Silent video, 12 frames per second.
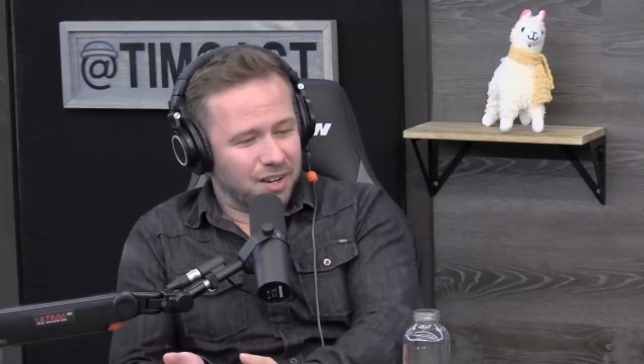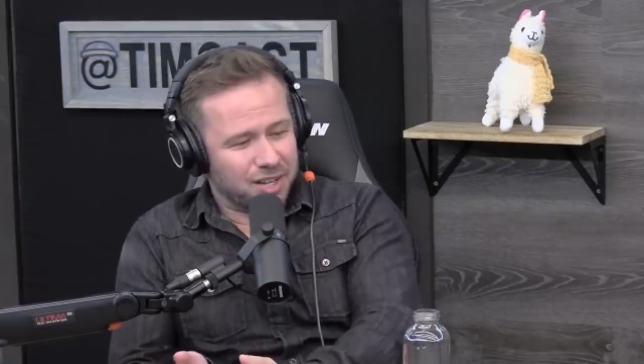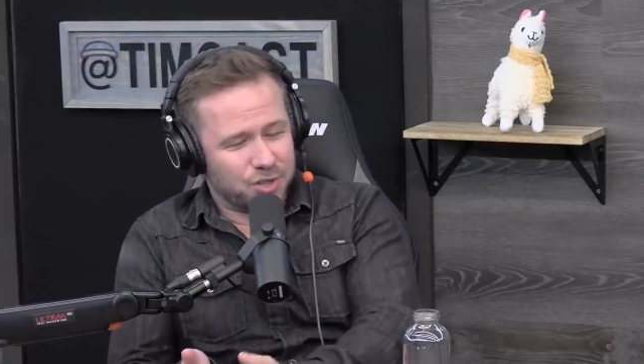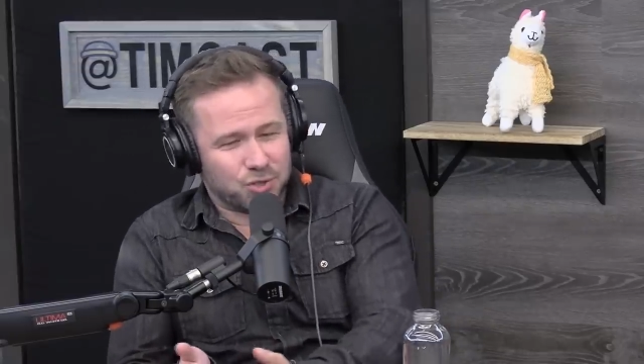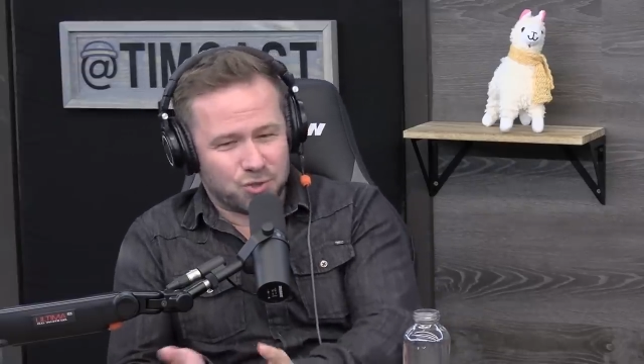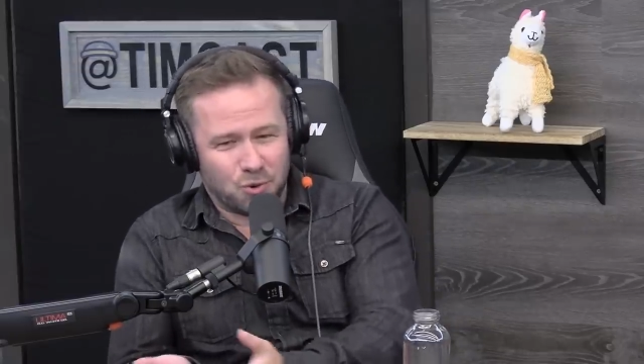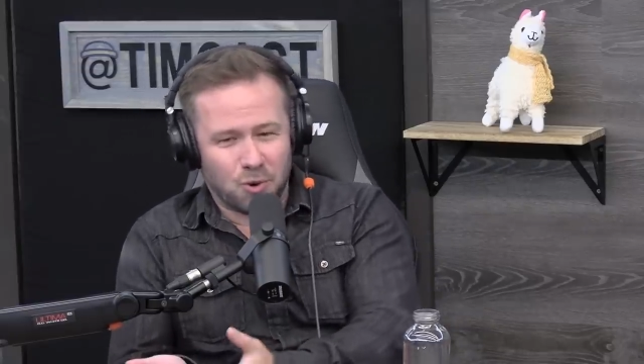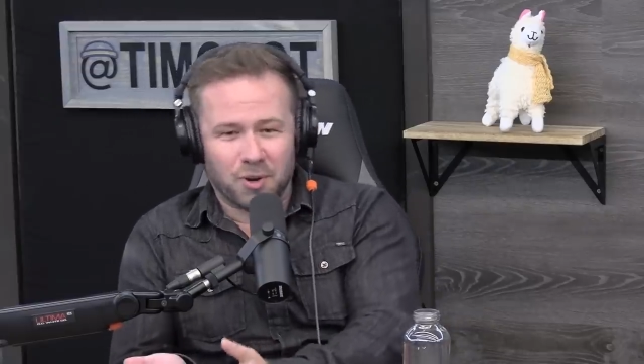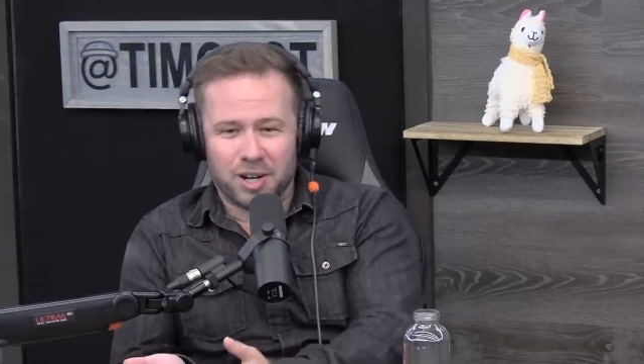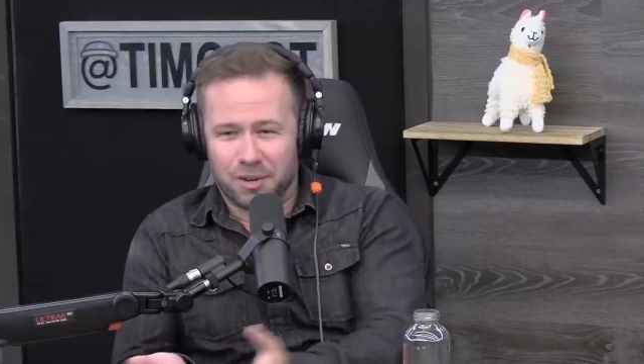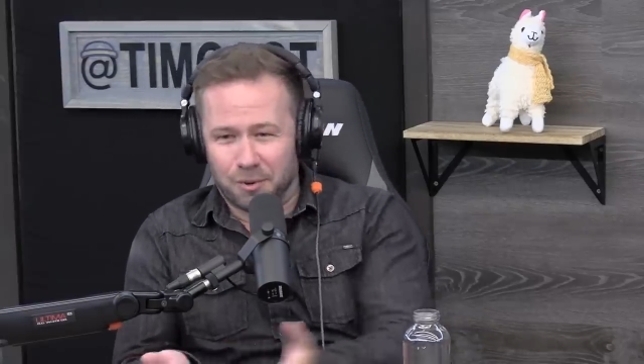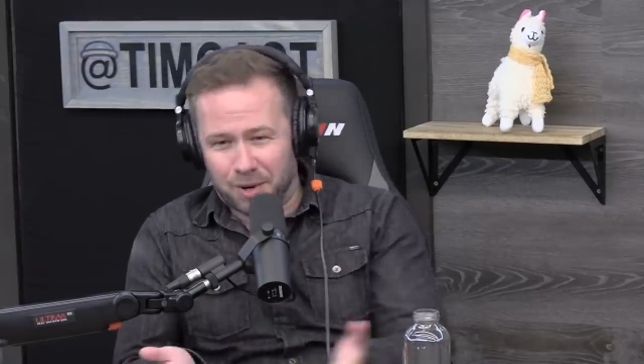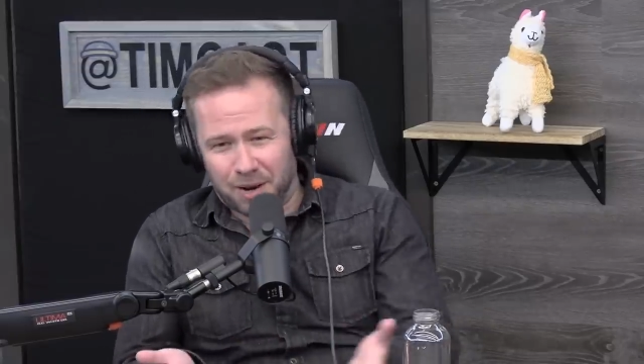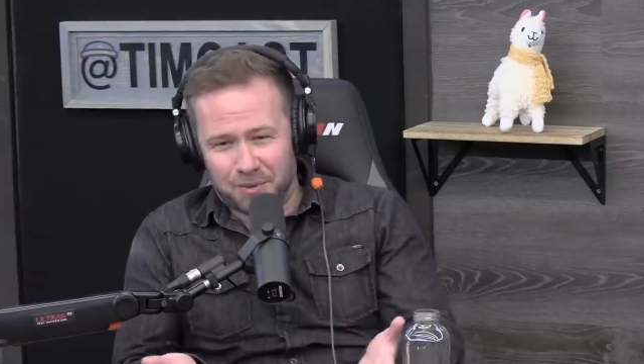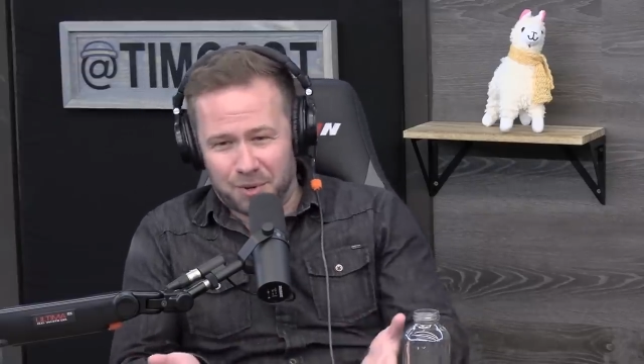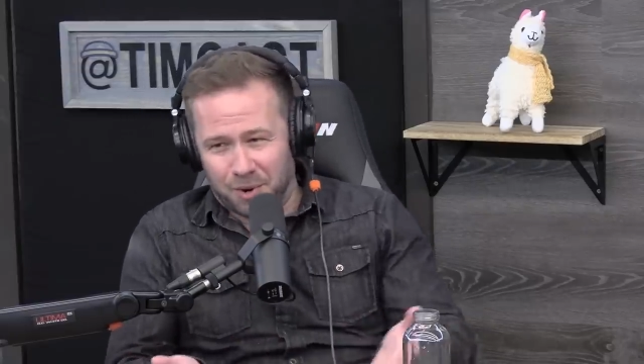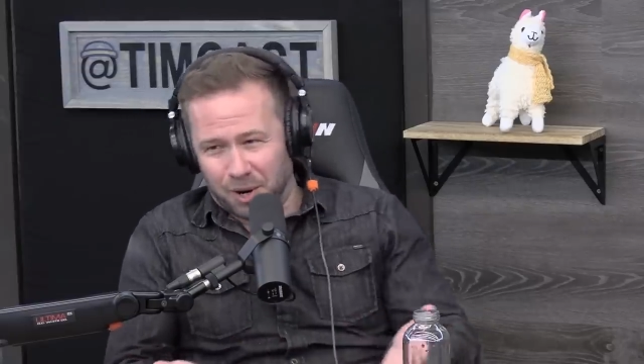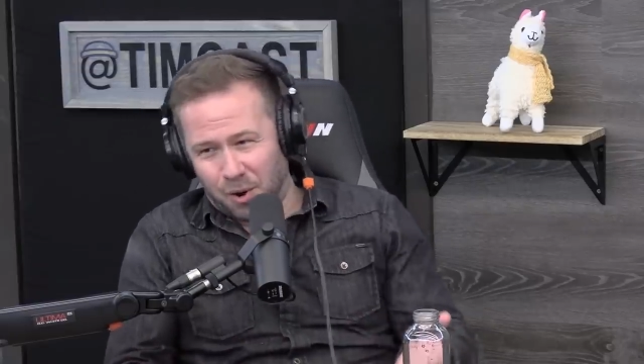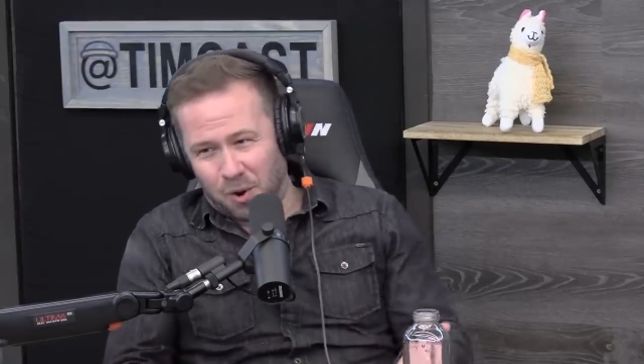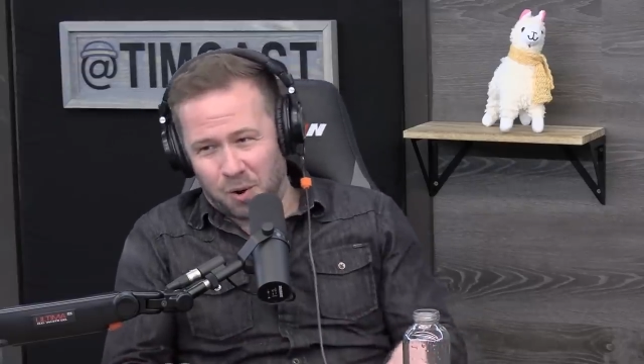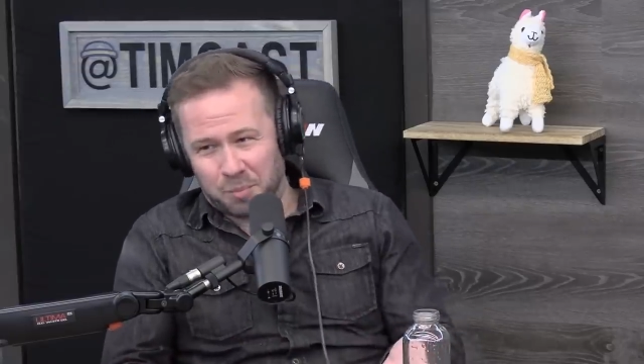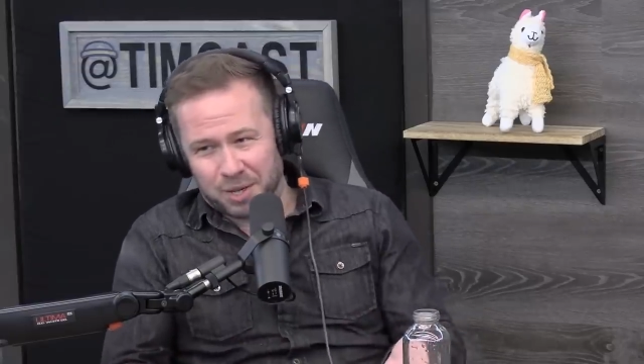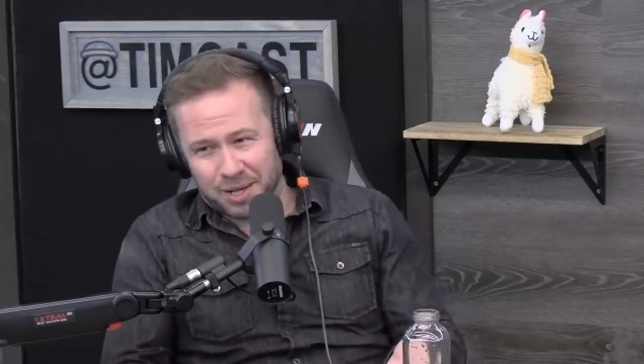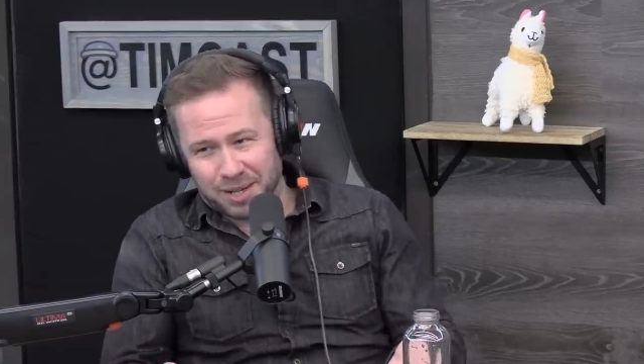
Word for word: historian or whatever you want to call me.